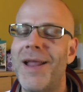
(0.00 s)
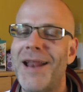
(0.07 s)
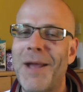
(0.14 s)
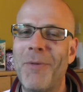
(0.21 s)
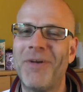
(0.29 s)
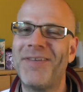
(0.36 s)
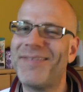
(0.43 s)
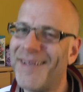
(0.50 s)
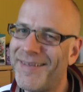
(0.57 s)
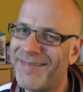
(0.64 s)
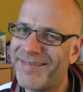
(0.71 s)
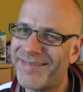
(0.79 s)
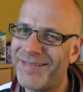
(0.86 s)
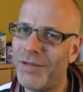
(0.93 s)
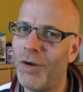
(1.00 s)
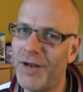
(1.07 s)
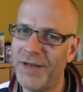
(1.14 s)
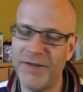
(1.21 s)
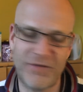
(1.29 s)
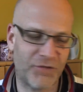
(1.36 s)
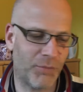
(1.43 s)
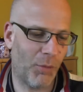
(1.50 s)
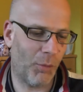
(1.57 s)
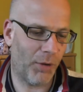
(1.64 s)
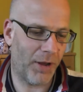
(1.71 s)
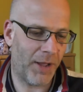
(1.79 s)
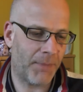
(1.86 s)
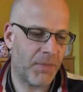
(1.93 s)
Now when I say slightly
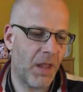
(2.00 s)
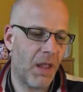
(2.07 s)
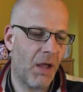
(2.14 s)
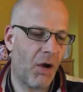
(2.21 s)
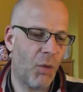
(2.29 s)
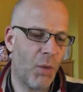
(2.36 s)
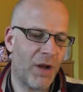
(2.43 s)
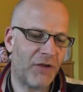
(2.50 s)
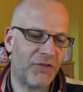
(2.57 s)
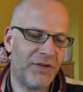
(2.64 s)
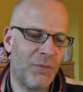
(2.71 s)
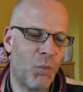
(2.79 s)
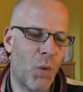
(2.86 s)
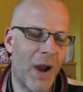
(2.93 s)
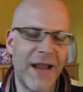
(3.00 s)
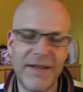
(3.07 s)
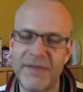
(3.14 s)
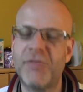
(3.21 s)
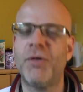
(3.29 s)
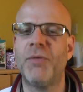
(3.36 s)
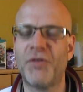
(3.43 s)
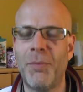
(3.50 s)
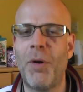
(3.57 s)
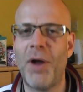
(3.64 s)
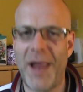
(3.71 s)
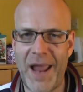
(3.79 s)
smaller, I will actually weigh this up to my